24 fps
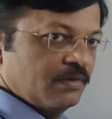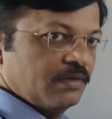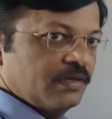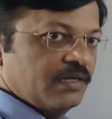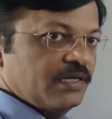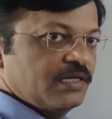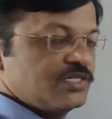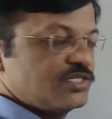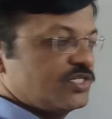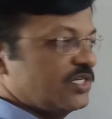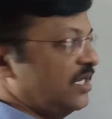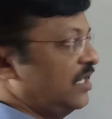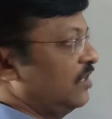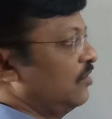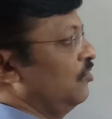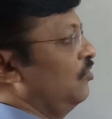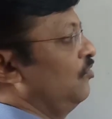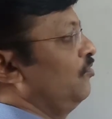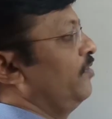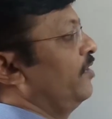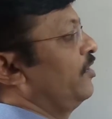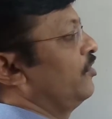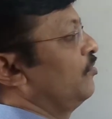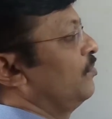In chain rule
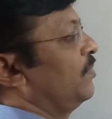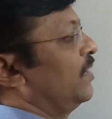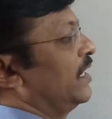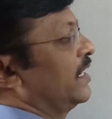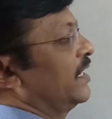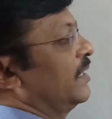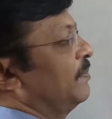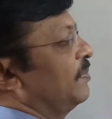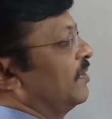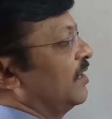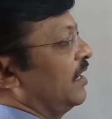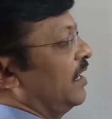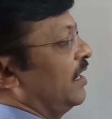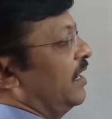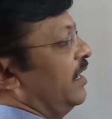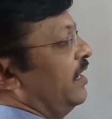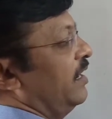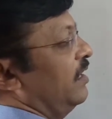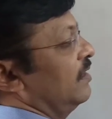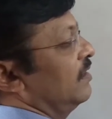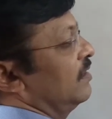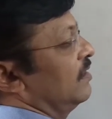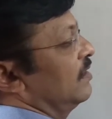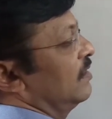we have to multiply
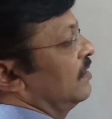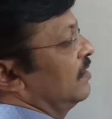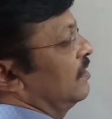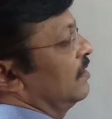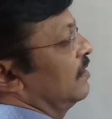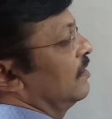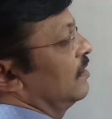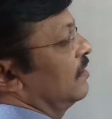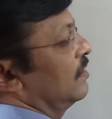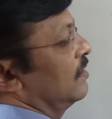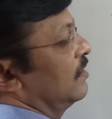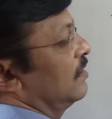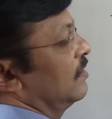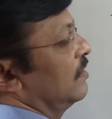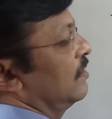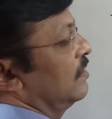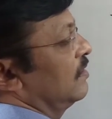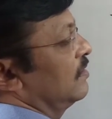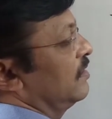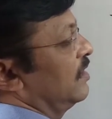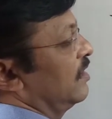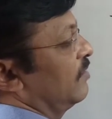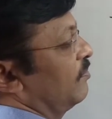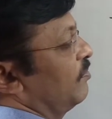
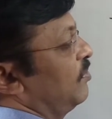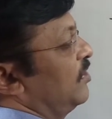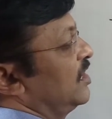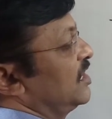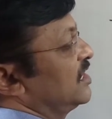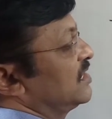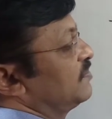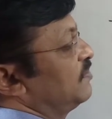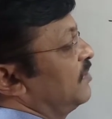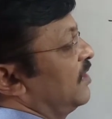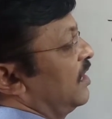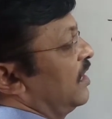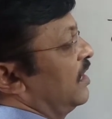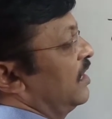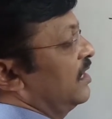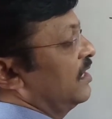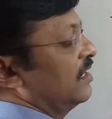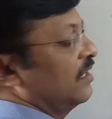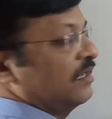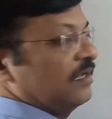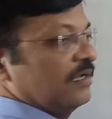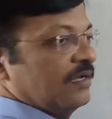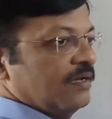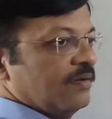at first part
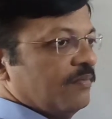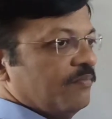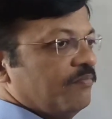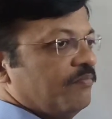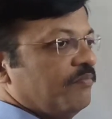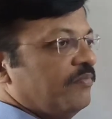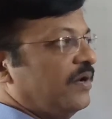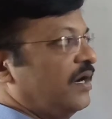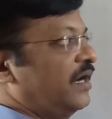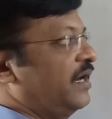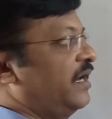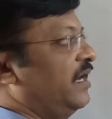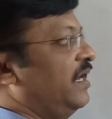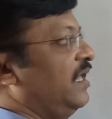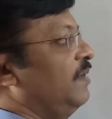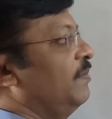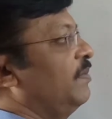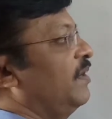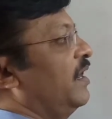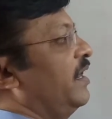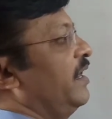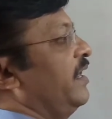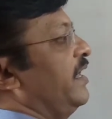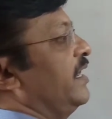by d
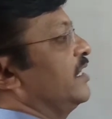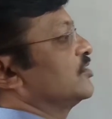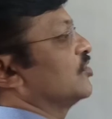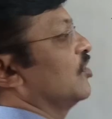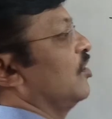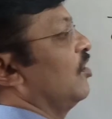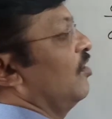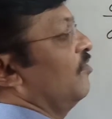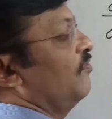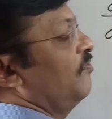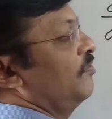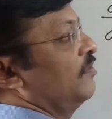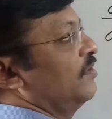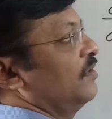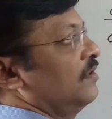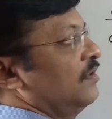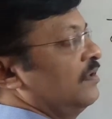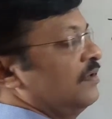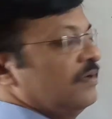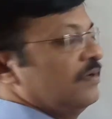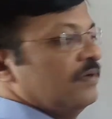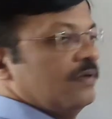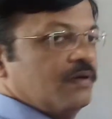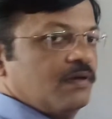by dx of
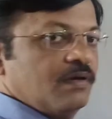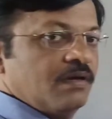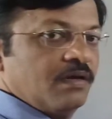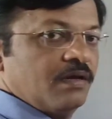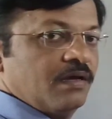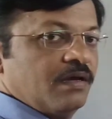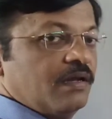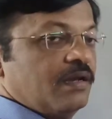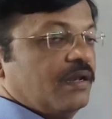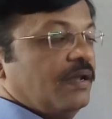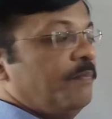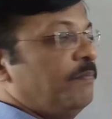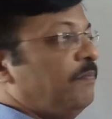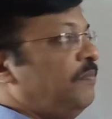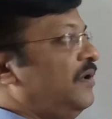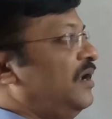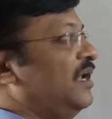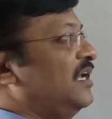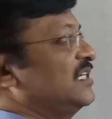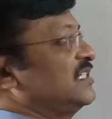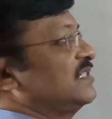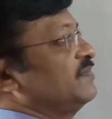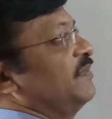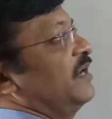
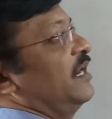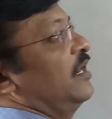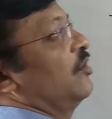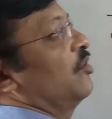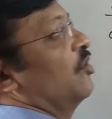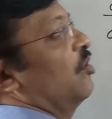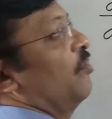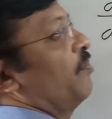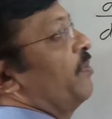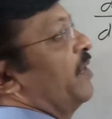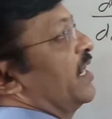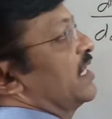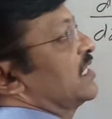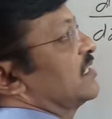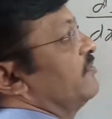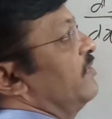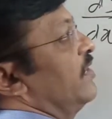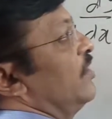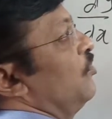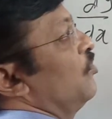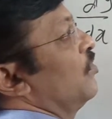replacement of x when you